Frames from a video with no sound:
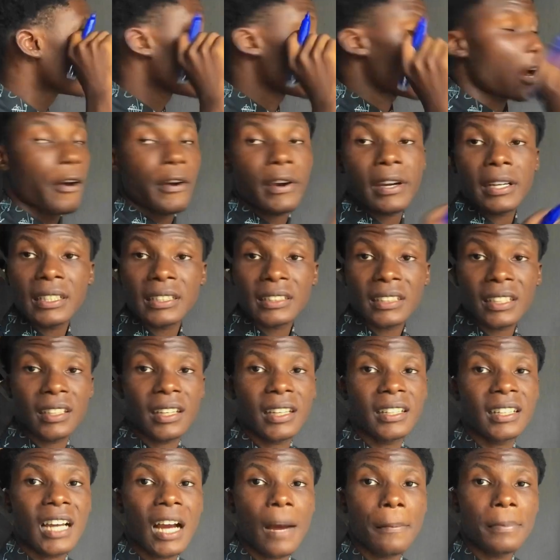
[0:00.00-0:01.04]
I already said
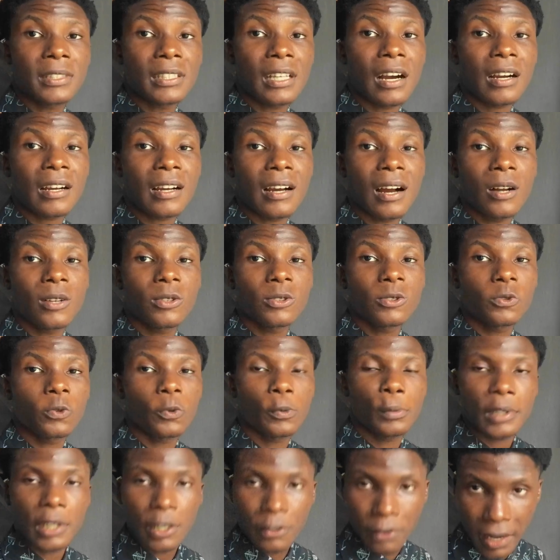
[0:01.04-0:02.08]
that the capital accounts
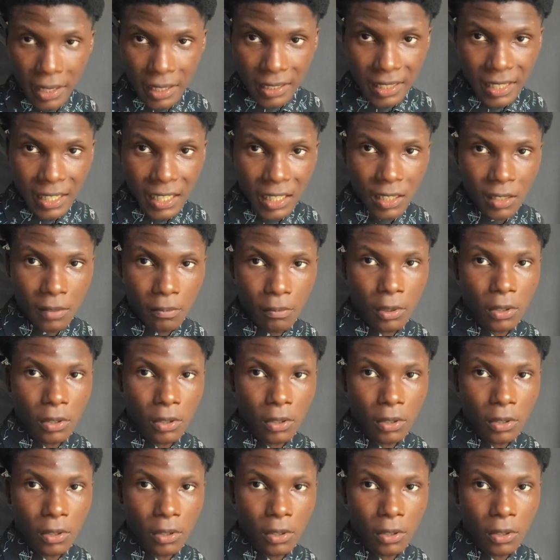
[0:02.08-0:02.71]
will be credited